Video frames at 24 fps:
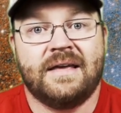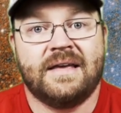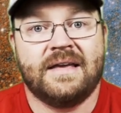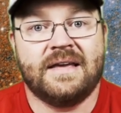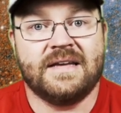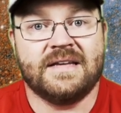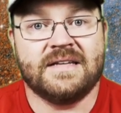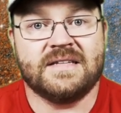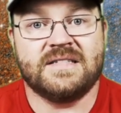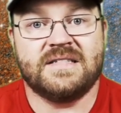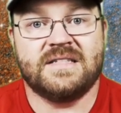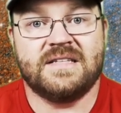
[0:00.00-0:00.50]

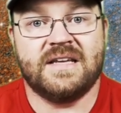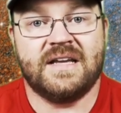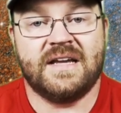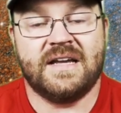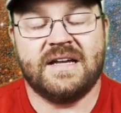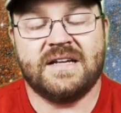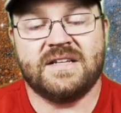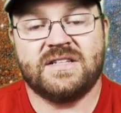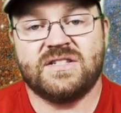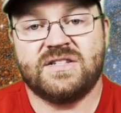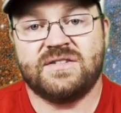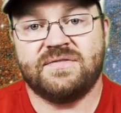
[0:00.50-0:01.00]
is
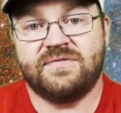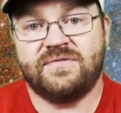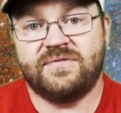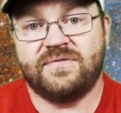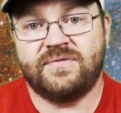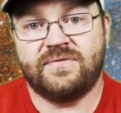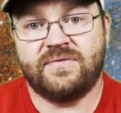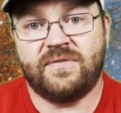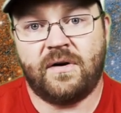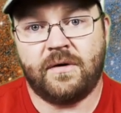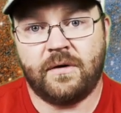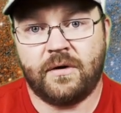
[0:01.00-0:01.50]
it's
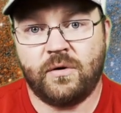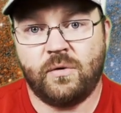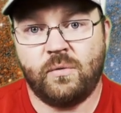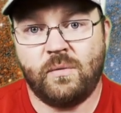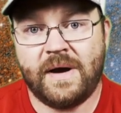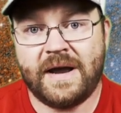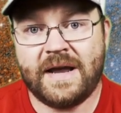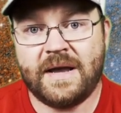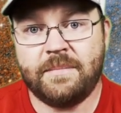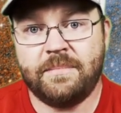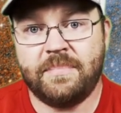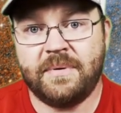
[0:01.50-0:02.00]
far
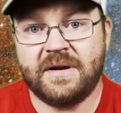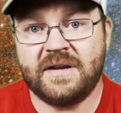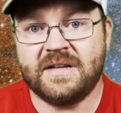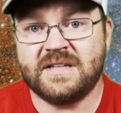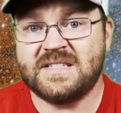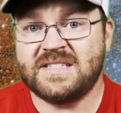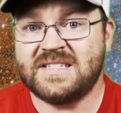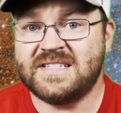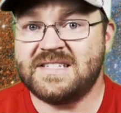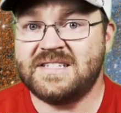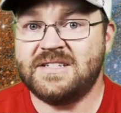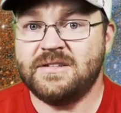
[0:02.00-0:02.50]
away, but
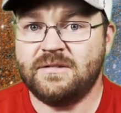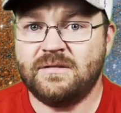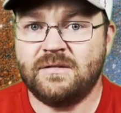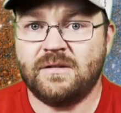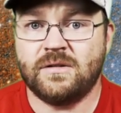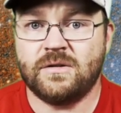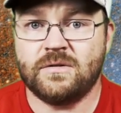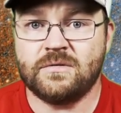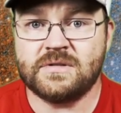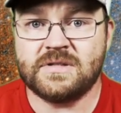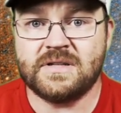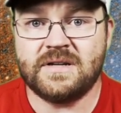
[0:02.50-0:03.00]
it's still
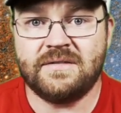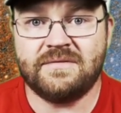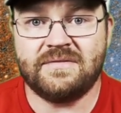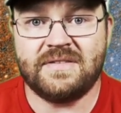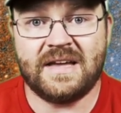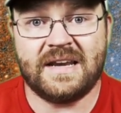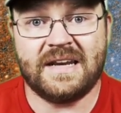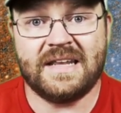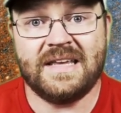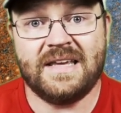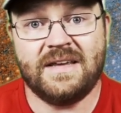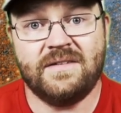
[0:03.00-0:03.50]
close enough
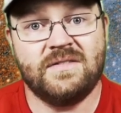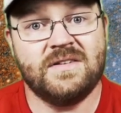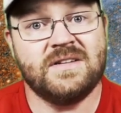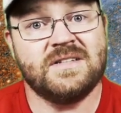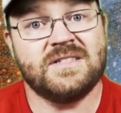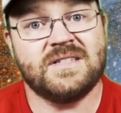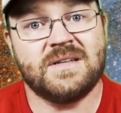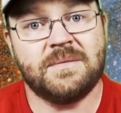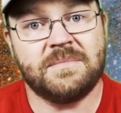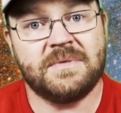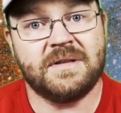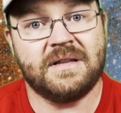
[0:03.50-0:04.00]
that even
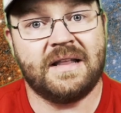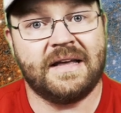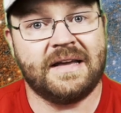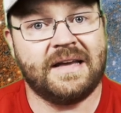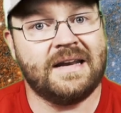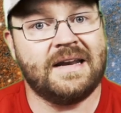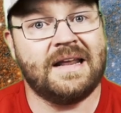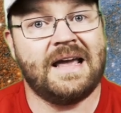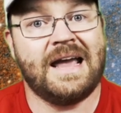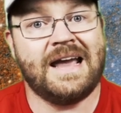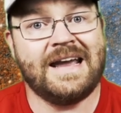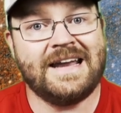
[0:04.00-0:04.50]
something like
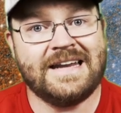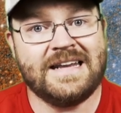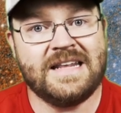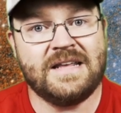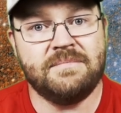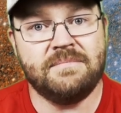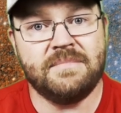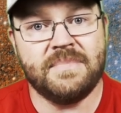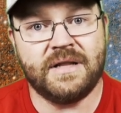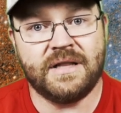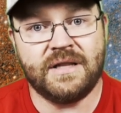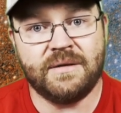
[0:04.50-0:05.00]
an 80
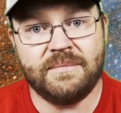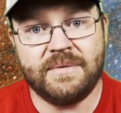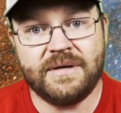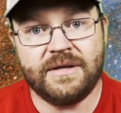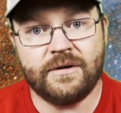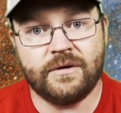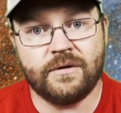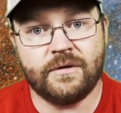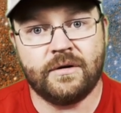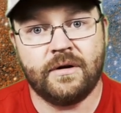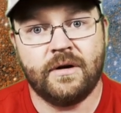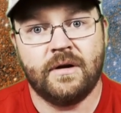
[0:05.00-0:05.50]

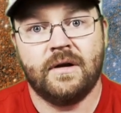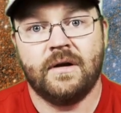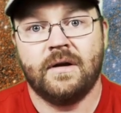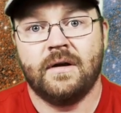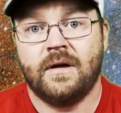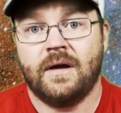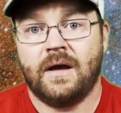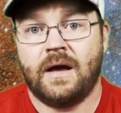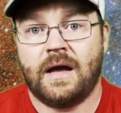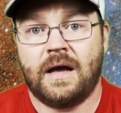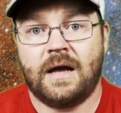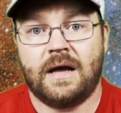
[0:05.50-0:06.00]
millimeter,
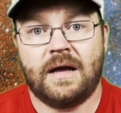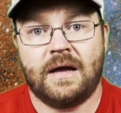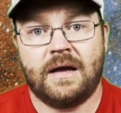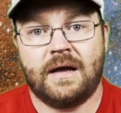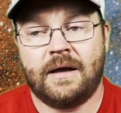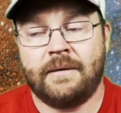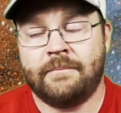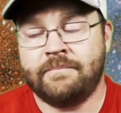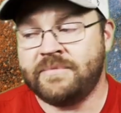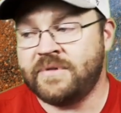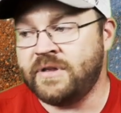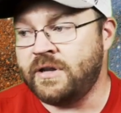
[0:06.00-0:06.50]

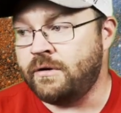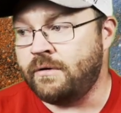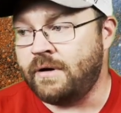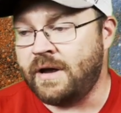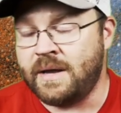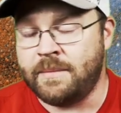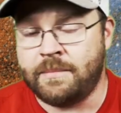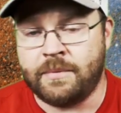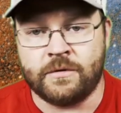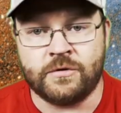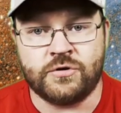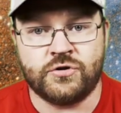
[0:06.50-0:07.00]

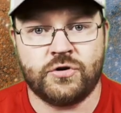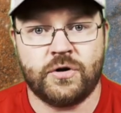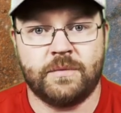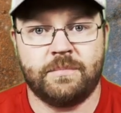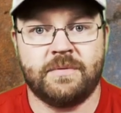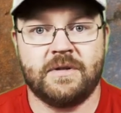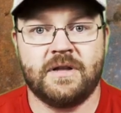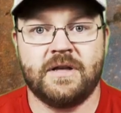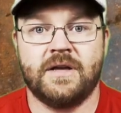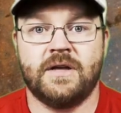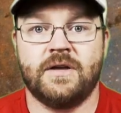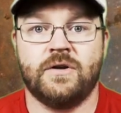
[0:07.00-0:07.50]
Apo
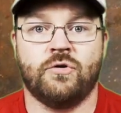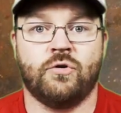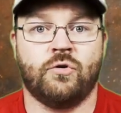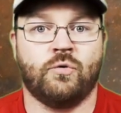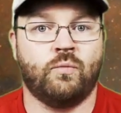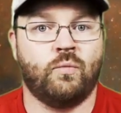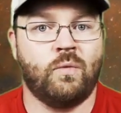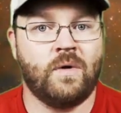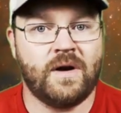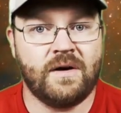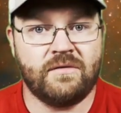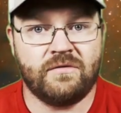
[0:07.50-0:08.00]
triplet or
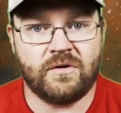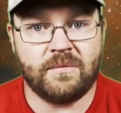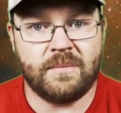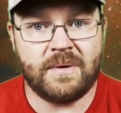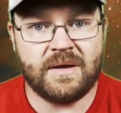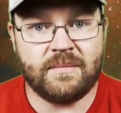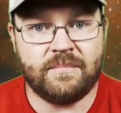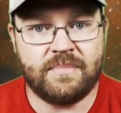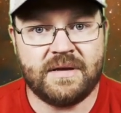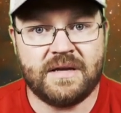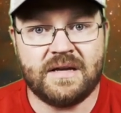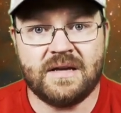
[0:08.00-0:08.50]
whatever it
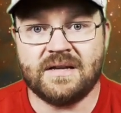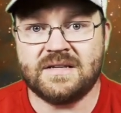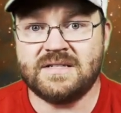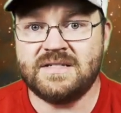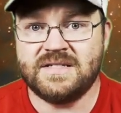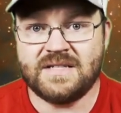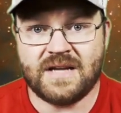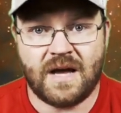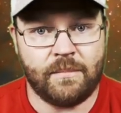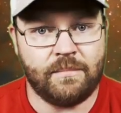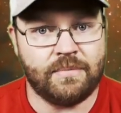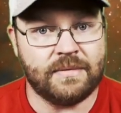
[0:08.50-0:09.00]
may be, a
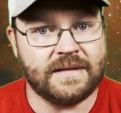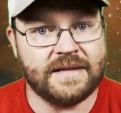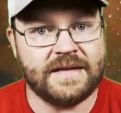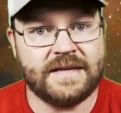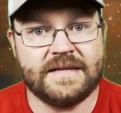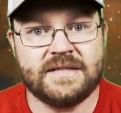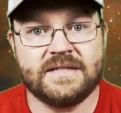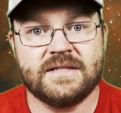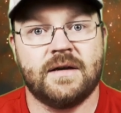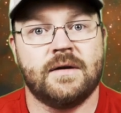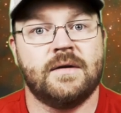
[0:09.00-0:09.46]
doublet,